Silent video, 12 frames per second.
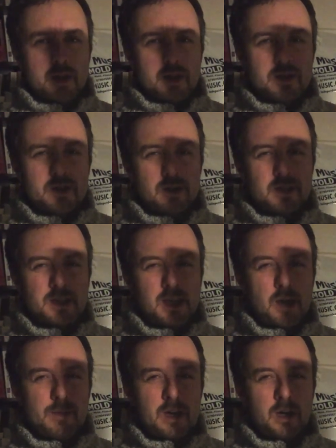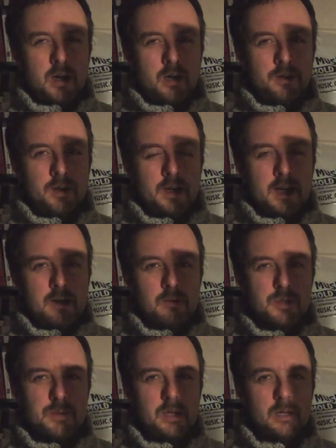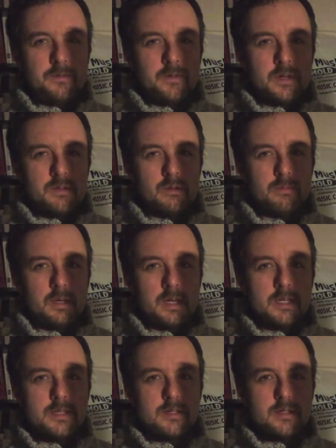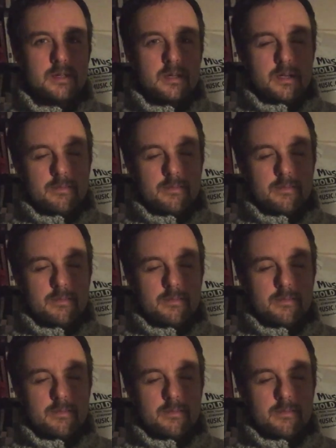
It's starting to get a bit harder now as we go further up the list,